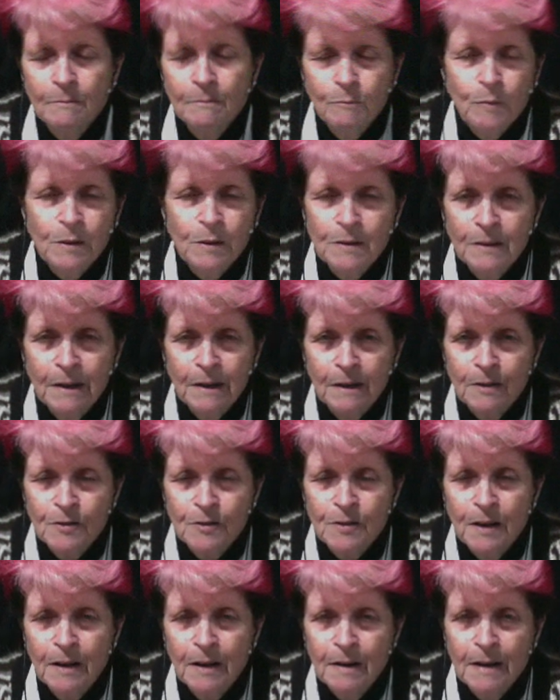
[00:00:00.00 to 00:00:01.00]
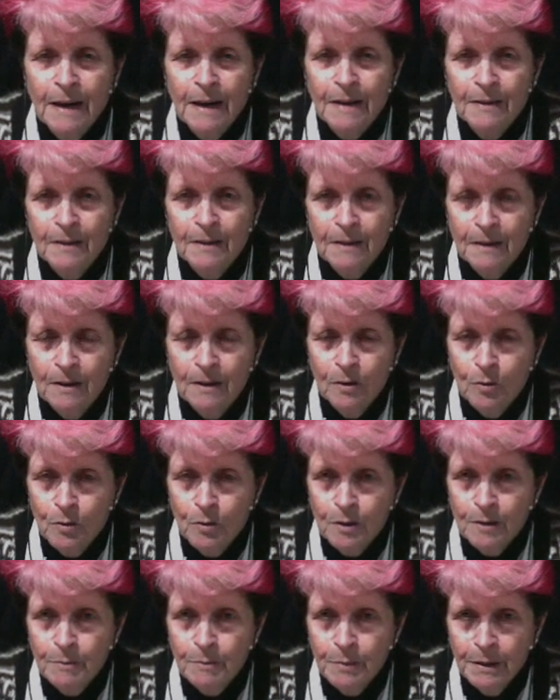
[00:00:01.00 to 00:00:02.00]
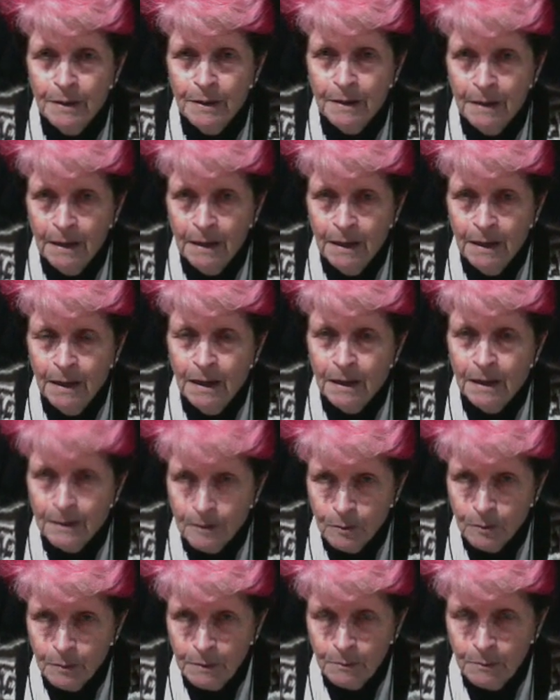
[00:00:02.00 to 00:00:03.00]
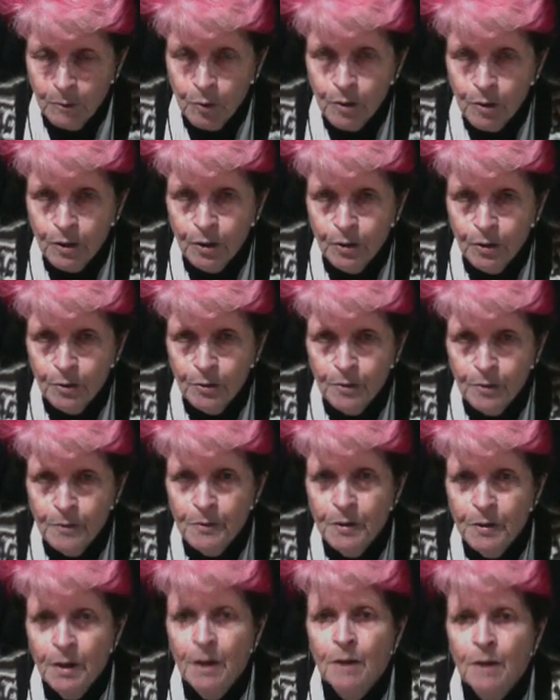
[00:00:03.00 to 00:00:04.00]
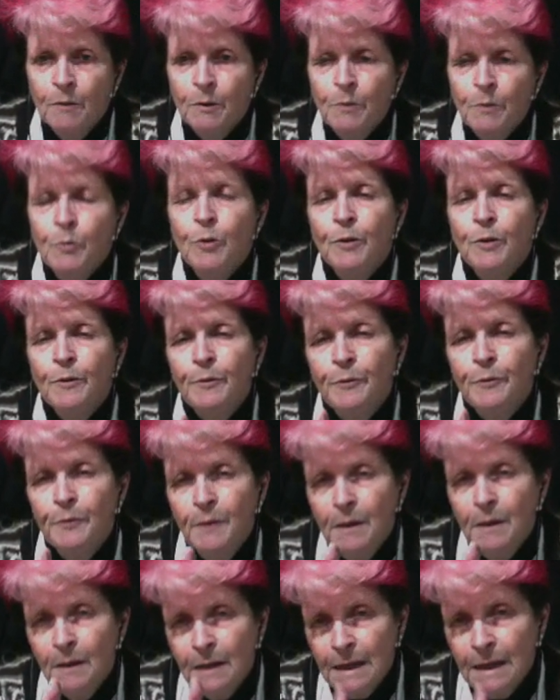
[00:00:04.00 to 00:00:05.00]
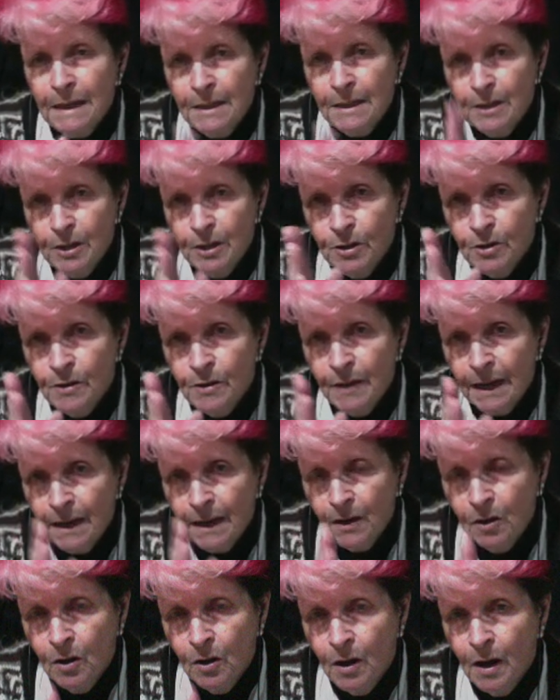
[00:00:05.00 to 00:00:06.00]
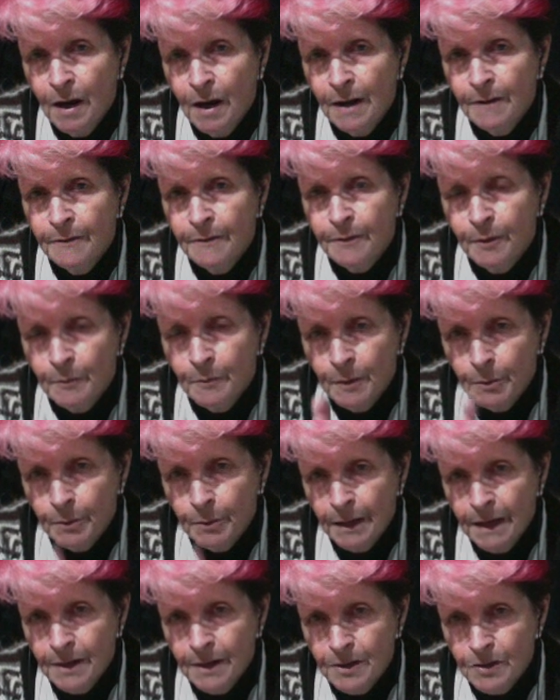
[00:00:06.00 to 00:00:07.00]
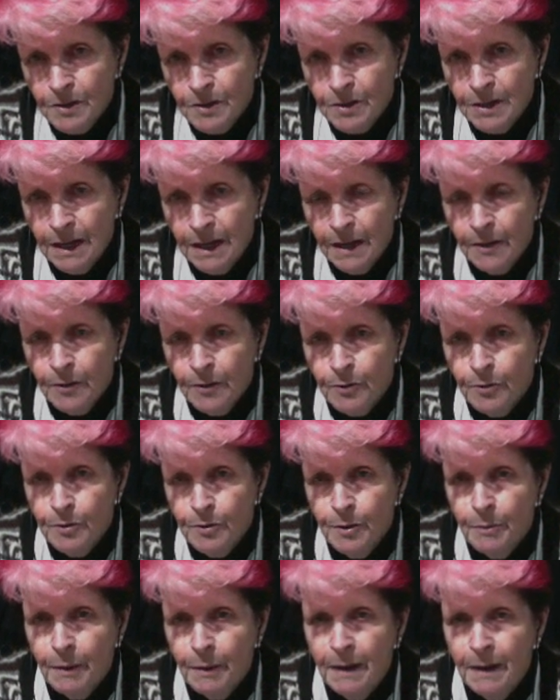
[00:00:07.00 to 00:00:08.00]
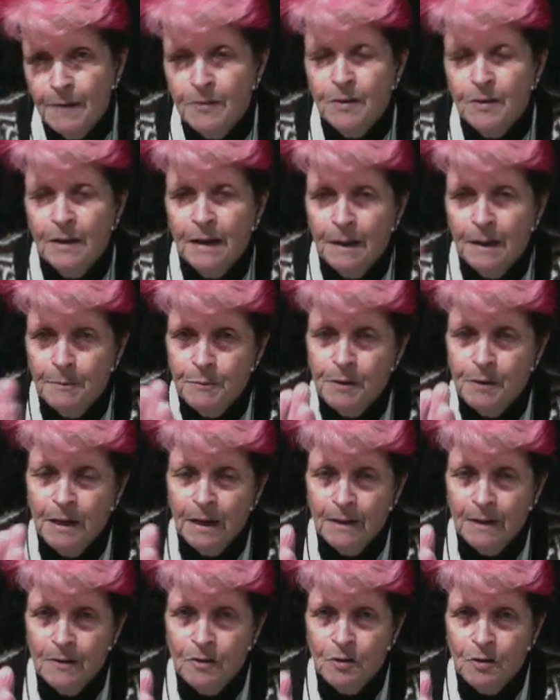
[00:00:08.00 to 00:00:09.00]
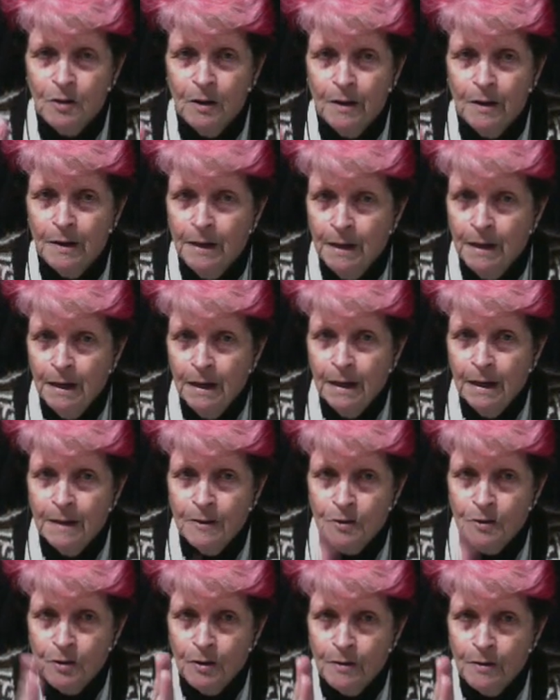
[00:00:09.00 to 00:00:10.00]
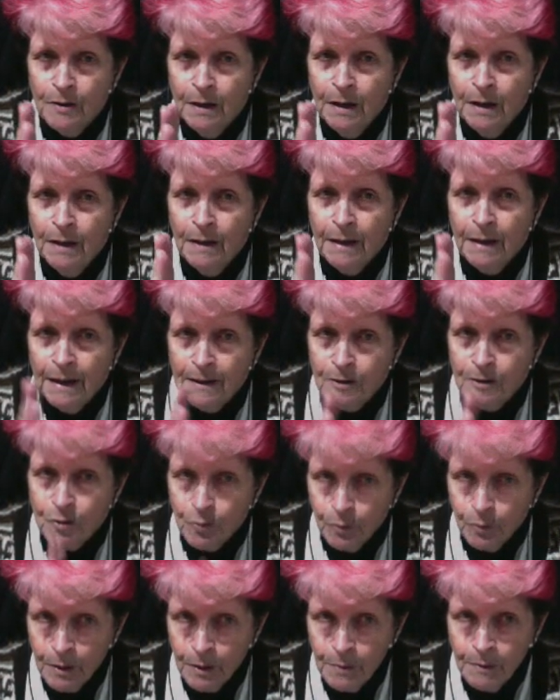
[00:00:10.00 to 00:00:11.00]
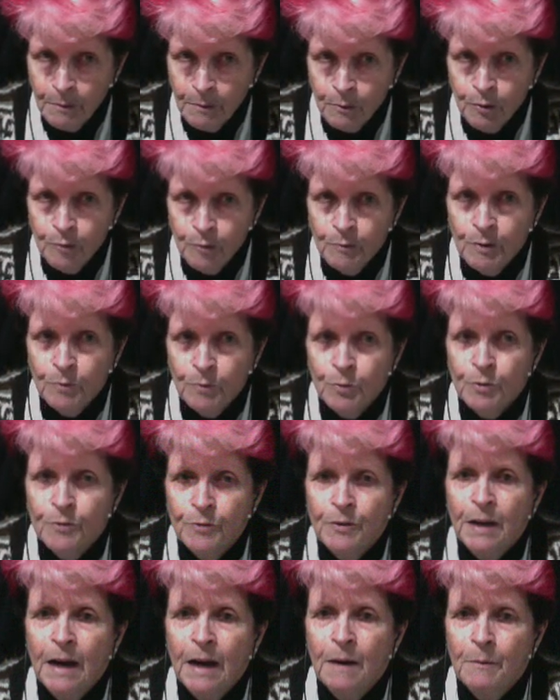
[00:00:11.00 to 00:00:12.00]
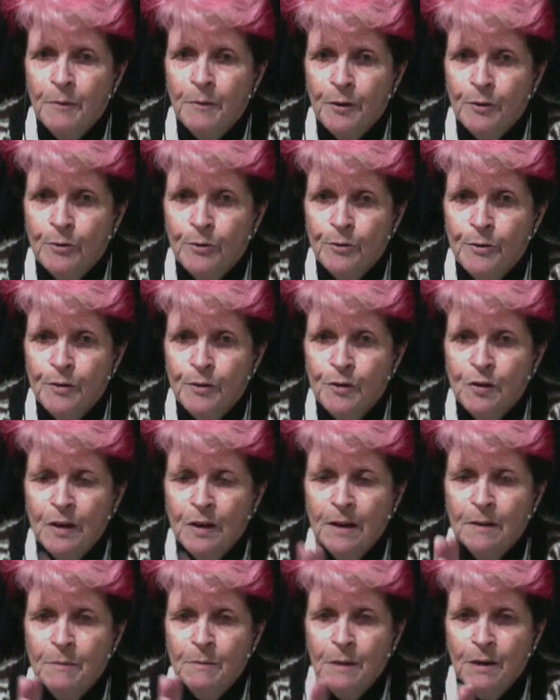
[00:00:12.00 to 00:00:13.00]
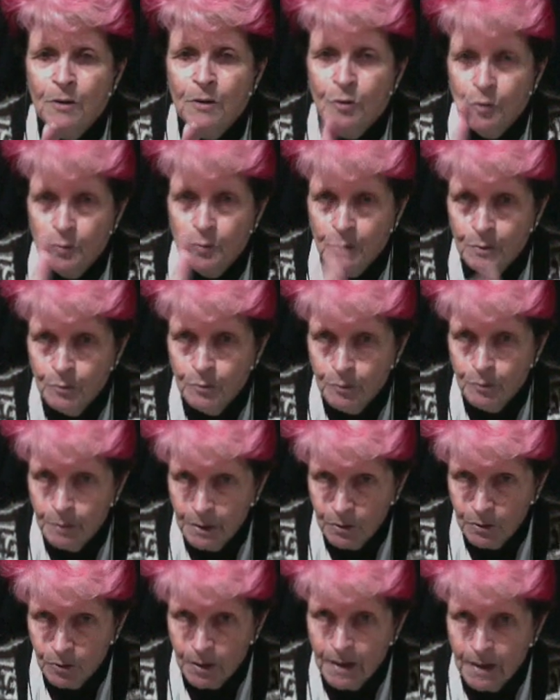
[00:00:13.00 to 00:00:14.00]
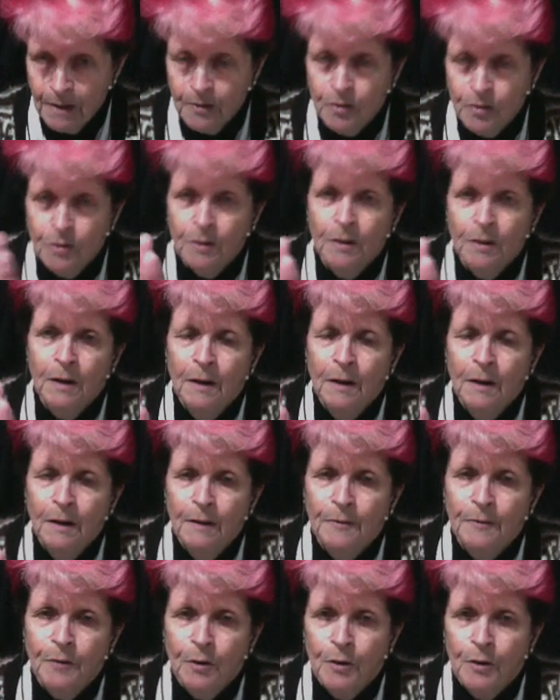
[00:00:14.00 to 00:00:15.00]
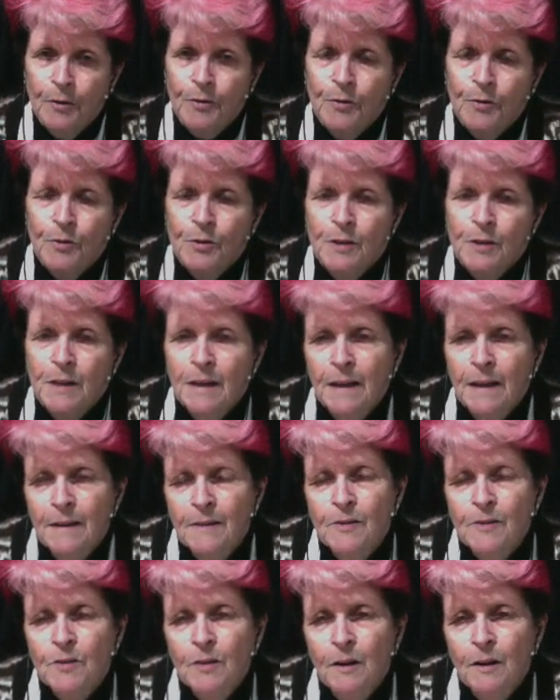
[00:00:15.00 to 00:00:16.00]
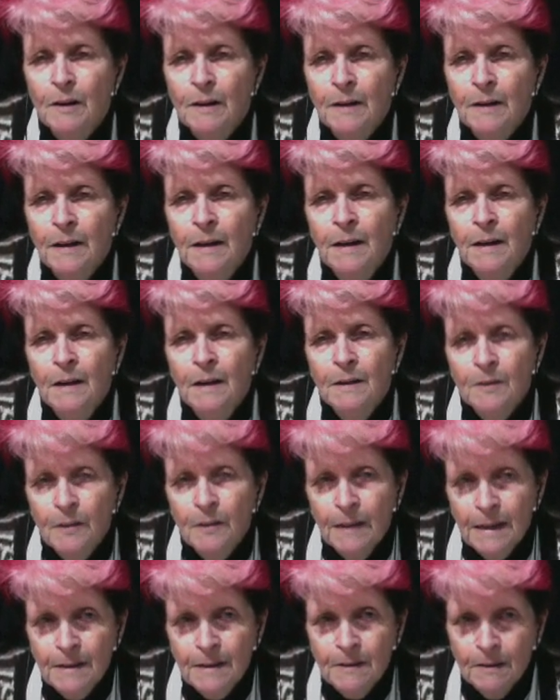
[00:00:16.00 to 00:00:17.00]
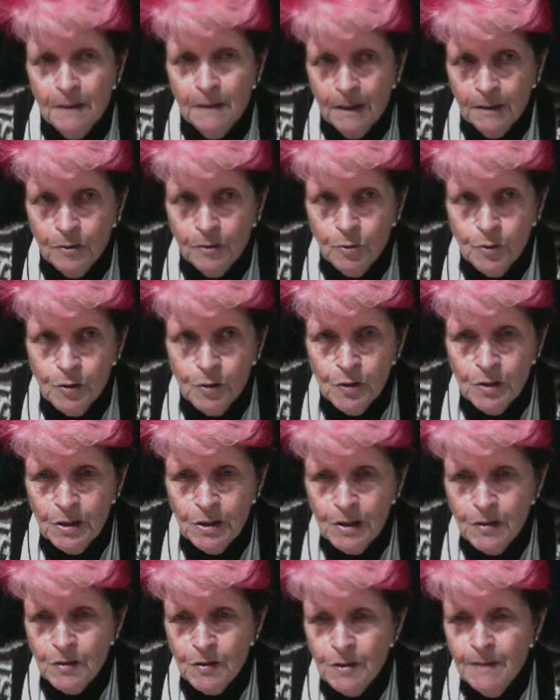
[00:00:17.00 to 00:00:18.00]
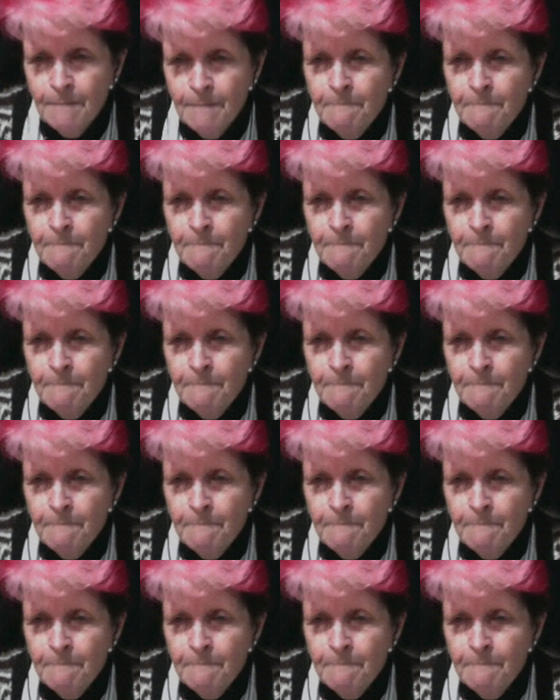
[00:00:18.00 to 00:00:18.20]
once again I'll say it, had the orchid been a little bit more curved, we would have continued that line from the branches down through the base and up the other side. And so that sweeping movement would have come through the centre because we would be looking to follow through to the other side. So that's a good suggestion.